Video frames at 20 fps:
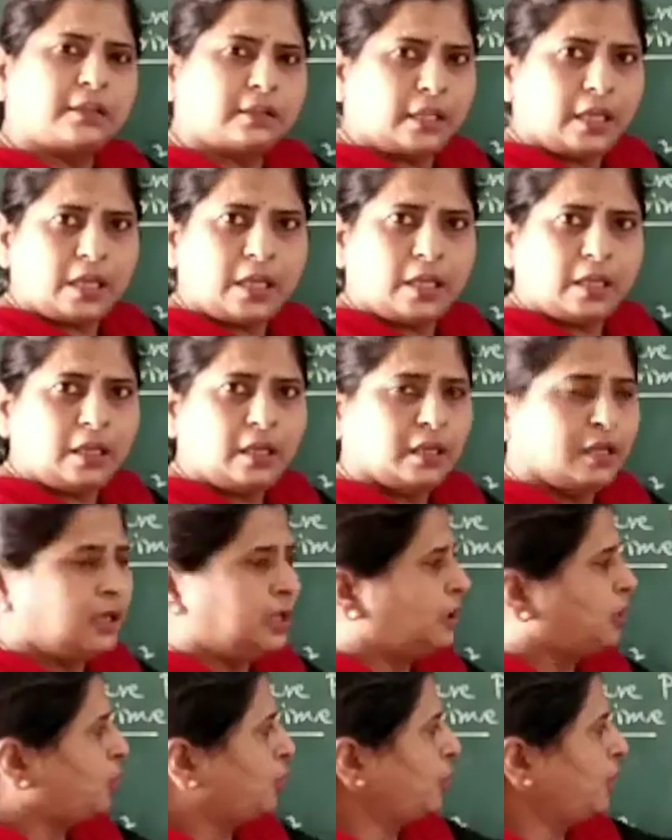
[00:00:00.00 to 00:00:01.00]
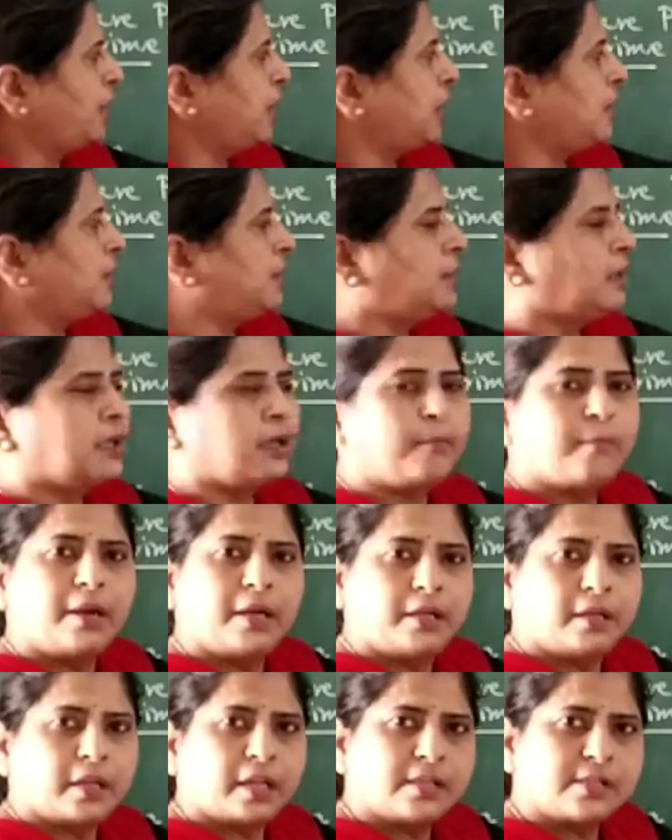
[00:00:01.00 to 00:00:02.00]
3 to get the
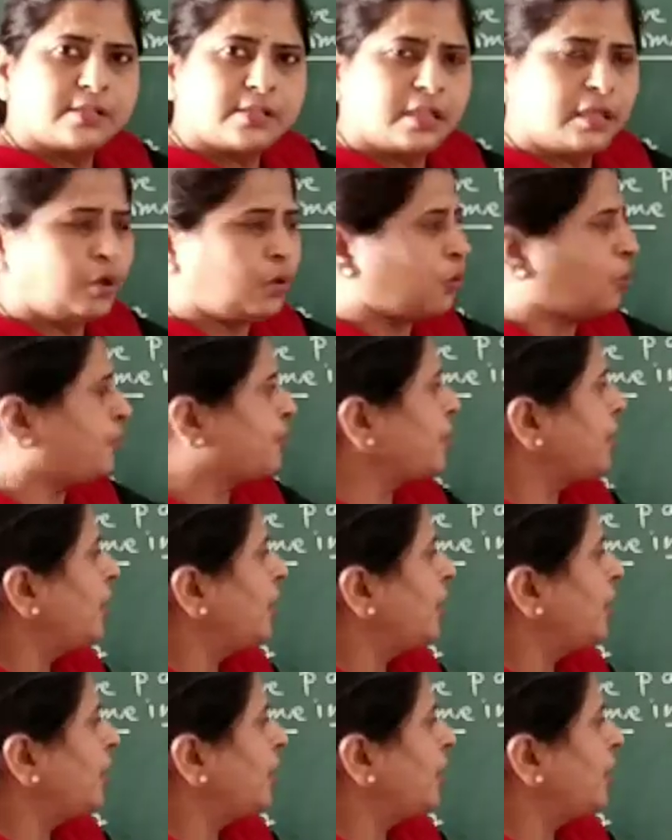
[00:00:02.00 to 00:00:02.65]
remainder as 0.